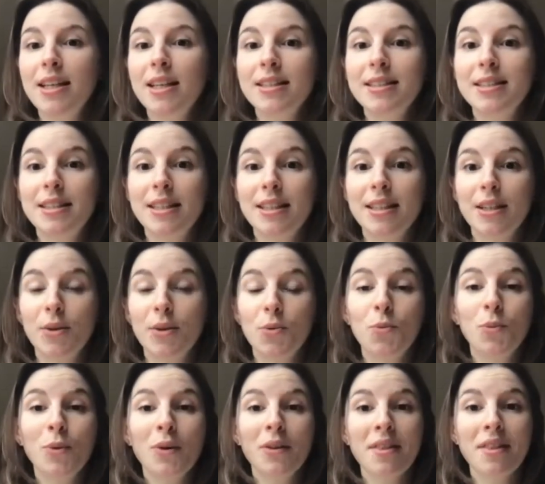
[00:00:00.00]
the
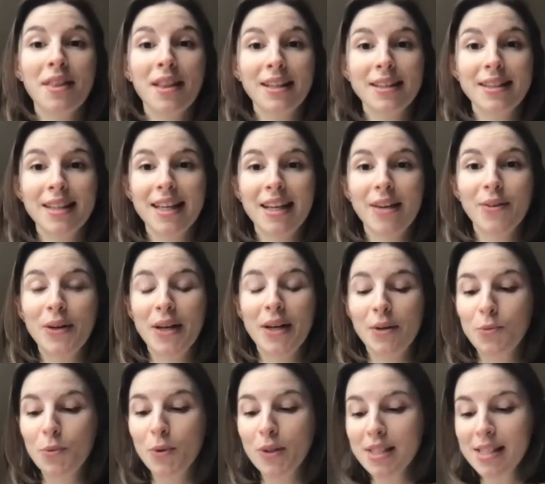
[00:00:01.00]
one thing that
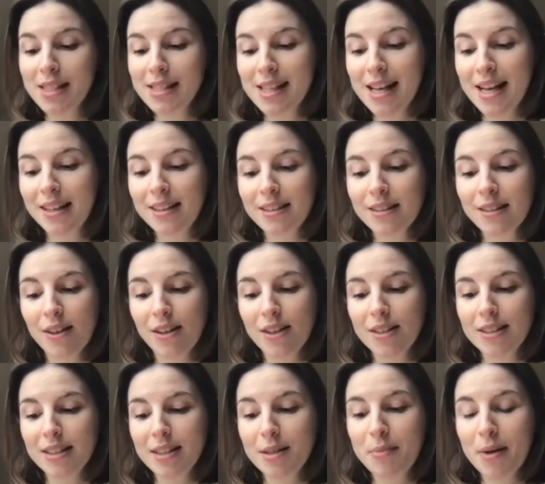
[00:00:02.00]
was said a
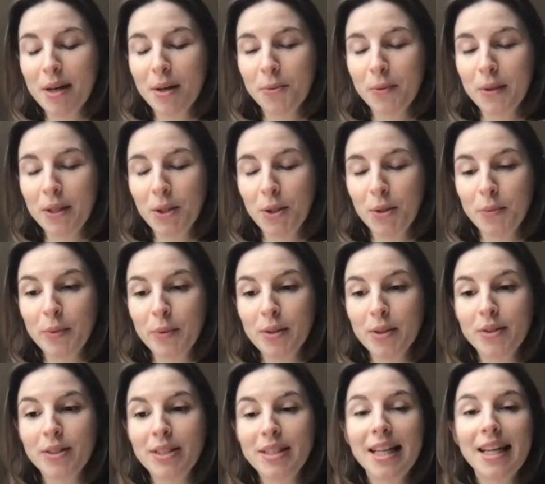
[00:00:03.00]
lot about
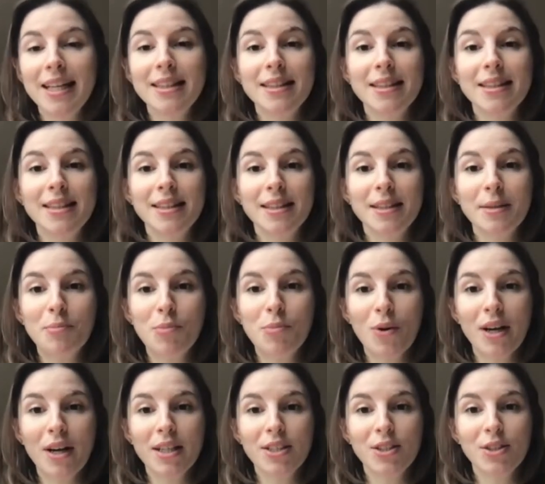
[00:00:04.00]
renewables is that the
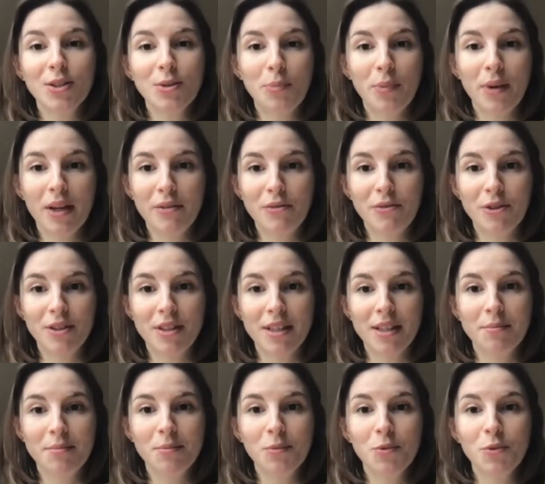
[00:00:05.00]
price to pay for
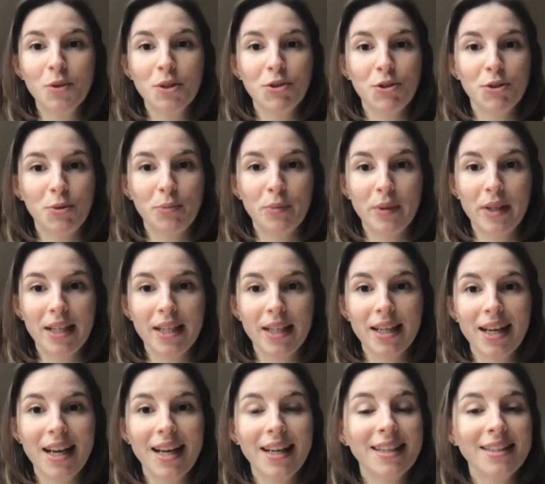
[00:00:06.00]
them was too big.
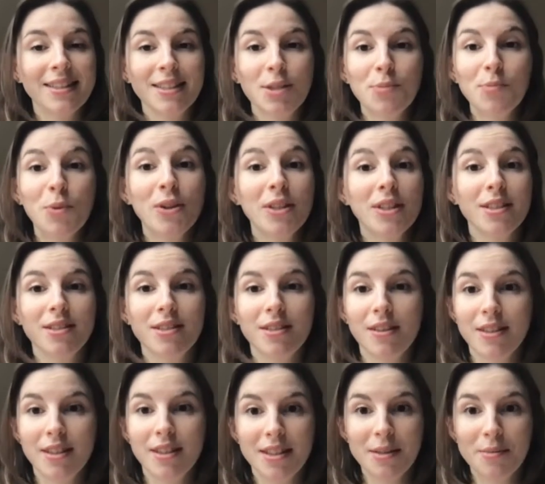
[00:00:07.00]
And at this point, it's
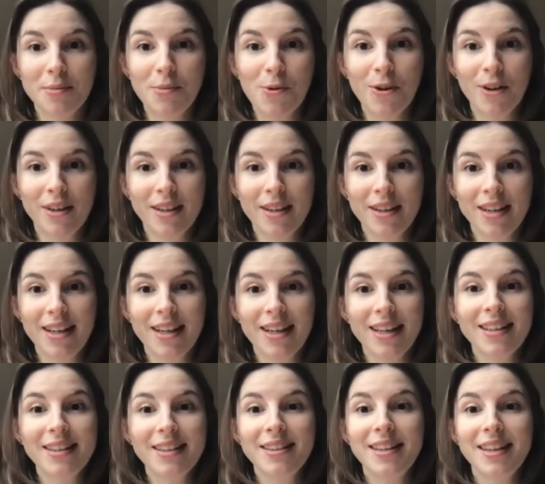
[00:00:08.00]
not anymore.
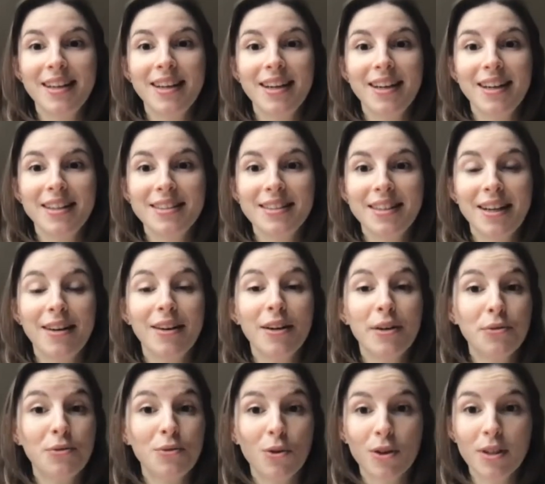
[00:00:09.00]
They are
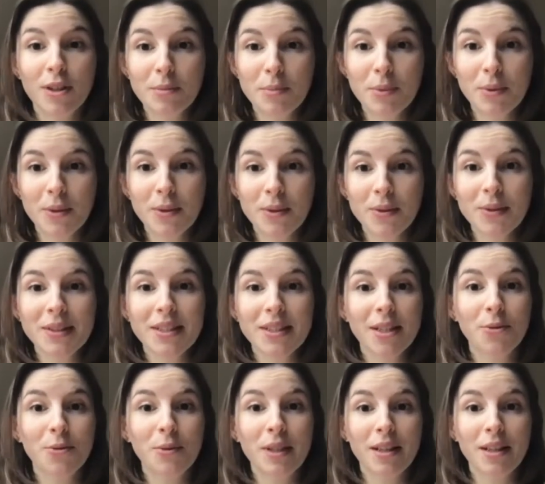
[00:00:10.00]
affordable,
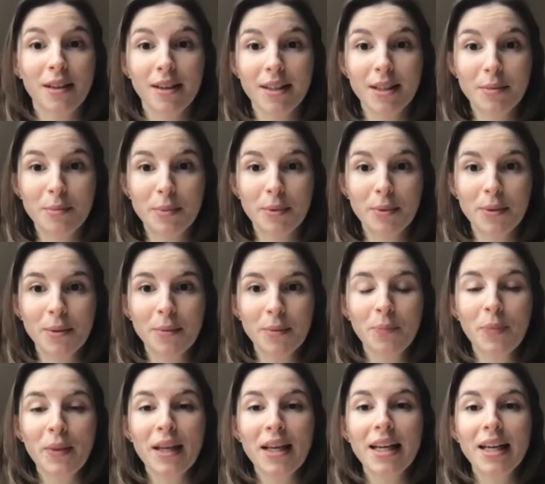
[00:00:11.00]
they're reliable,
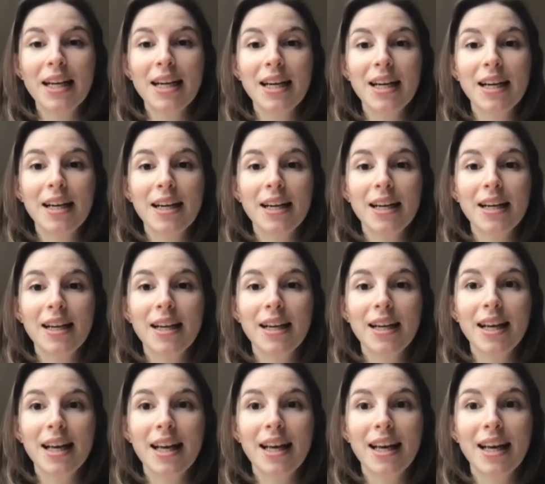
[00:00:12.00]

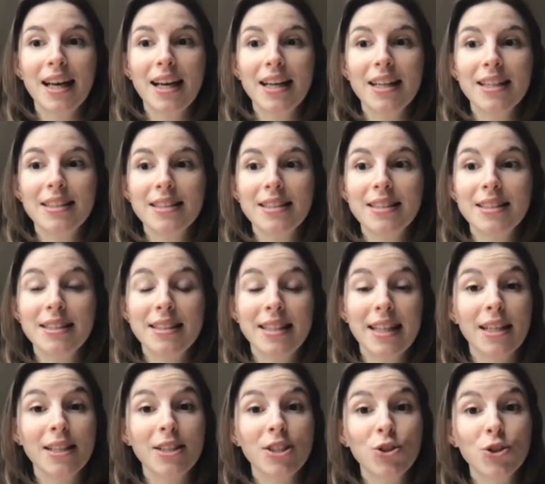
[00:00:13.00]
and
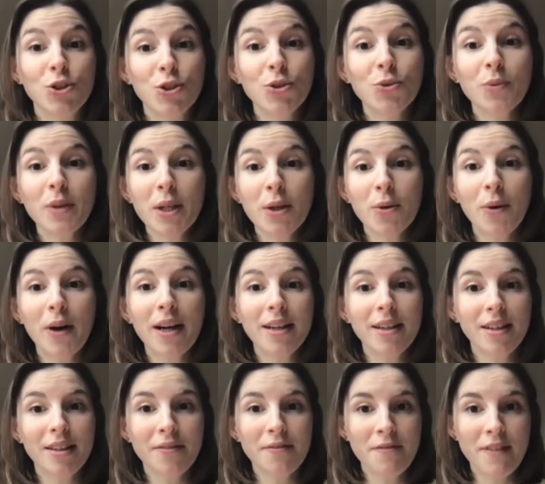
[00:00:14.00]
they do
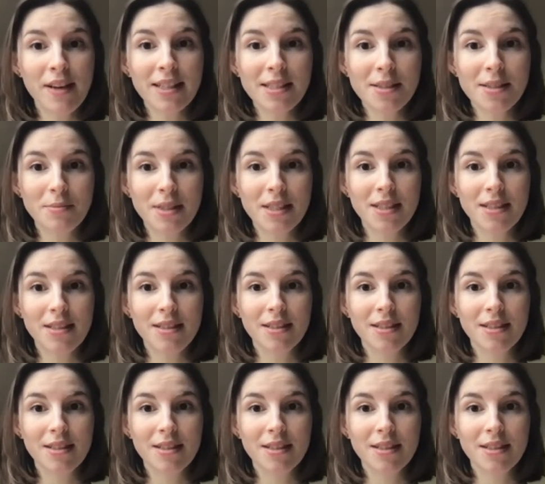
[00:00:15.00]
require investment